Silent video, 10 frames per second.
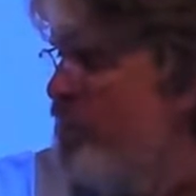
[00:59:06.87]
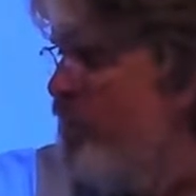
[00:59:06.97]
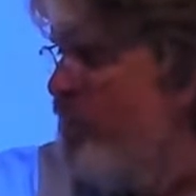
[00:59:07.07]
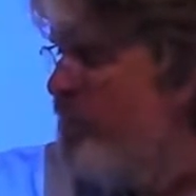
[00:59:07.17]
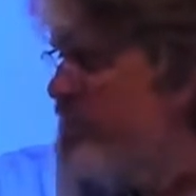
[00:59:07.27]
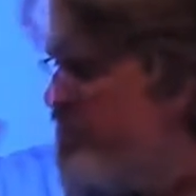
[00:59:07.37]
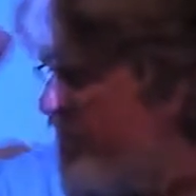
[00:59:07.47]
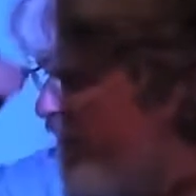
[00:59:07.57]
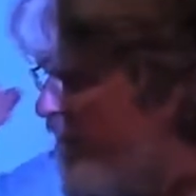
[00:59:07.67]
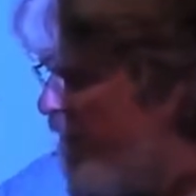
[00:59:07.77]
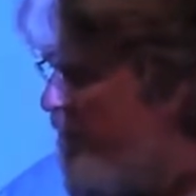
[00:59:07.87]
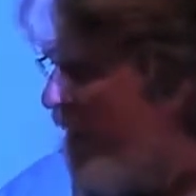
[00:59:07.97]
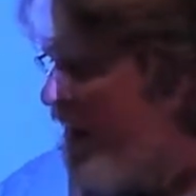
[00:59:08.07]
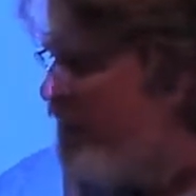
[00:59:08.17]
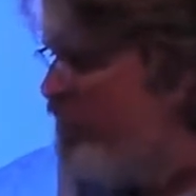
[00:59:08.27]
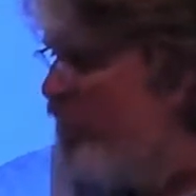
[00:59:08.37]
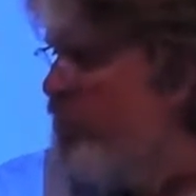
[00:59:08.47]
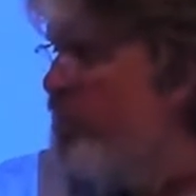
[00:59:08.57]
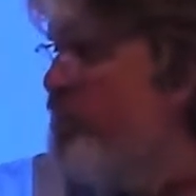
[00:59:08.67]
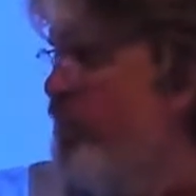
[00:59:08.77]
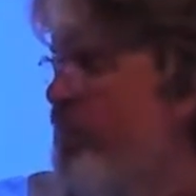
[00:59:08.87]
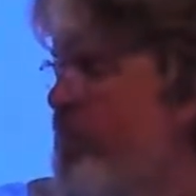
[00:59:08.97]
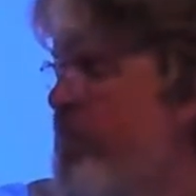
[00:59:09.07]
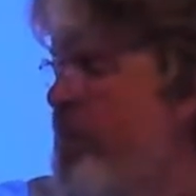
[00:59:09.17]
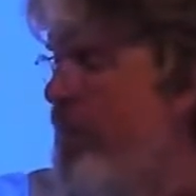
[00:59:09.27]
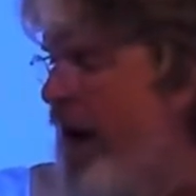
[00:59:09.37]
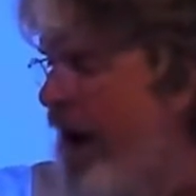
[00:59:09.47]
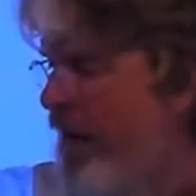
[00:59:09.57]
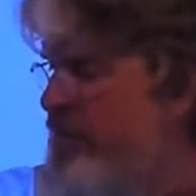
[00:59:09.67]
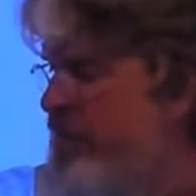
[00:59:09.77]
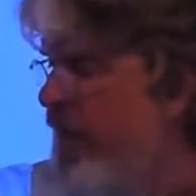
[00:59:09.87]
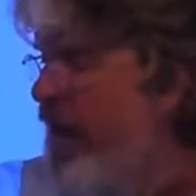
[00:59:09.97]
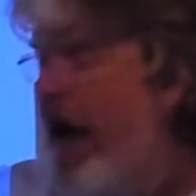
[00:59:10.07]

and further and seeing them back further and further in the past.